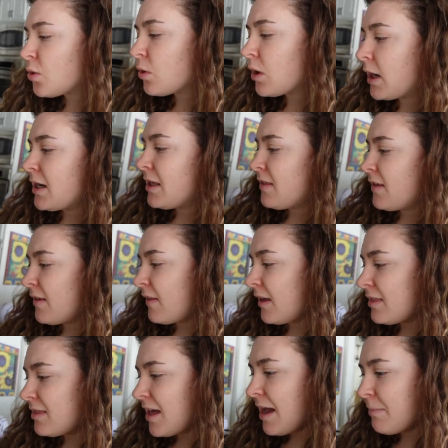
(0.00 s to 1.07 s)
or anything
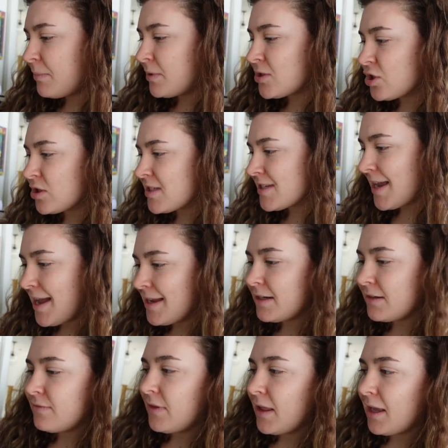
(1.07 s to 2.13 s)
like that, but just kind
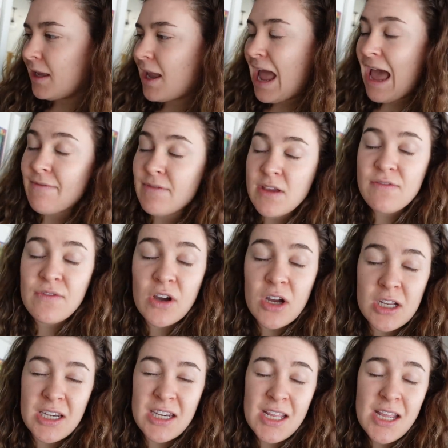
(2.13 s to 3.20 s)
of like having
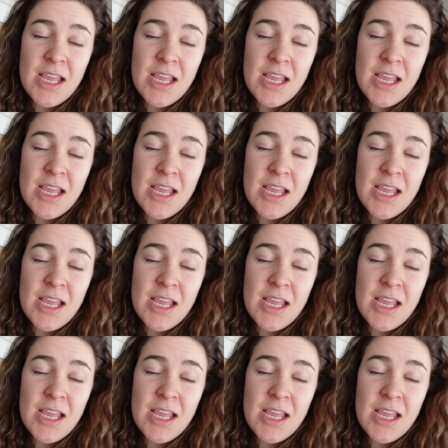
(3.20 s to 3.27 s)
fun,